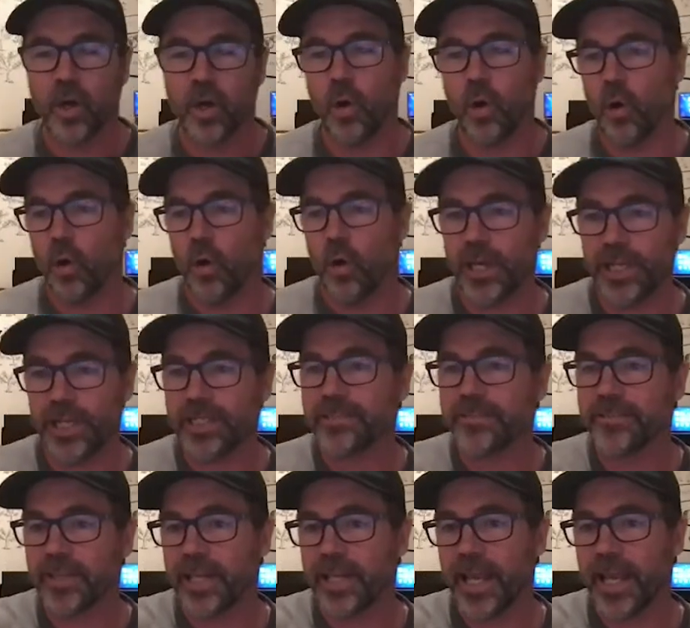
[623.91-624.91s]
or
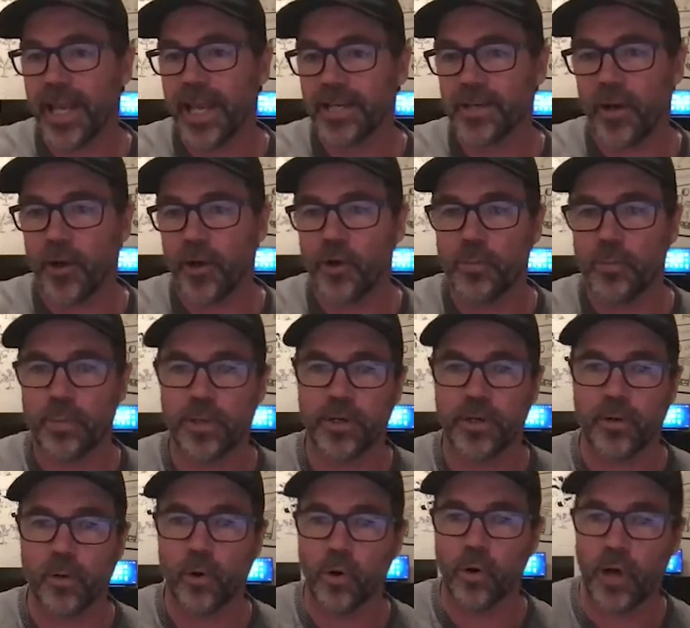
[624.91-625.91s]
is the gate
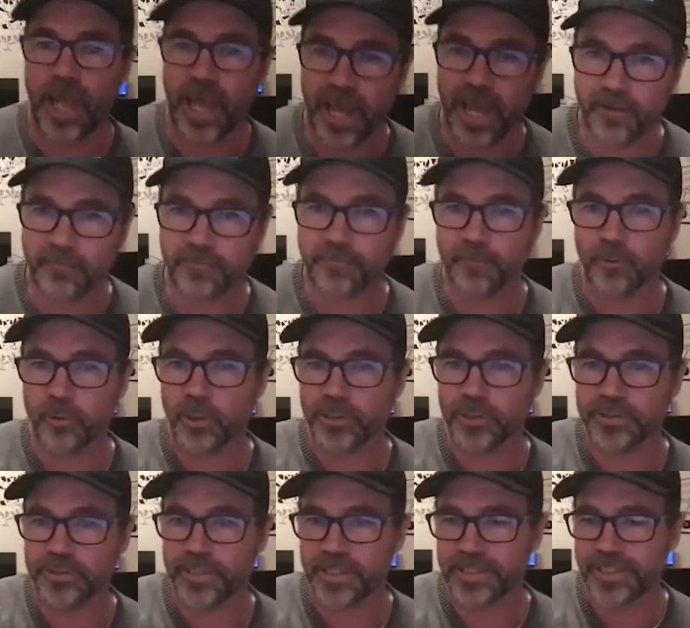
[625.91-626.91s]
open, or how full
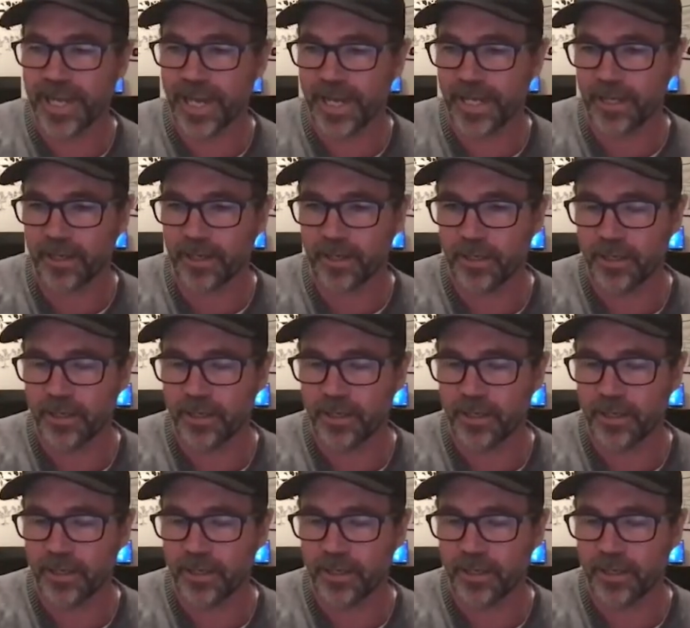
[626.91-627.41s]
is the tank?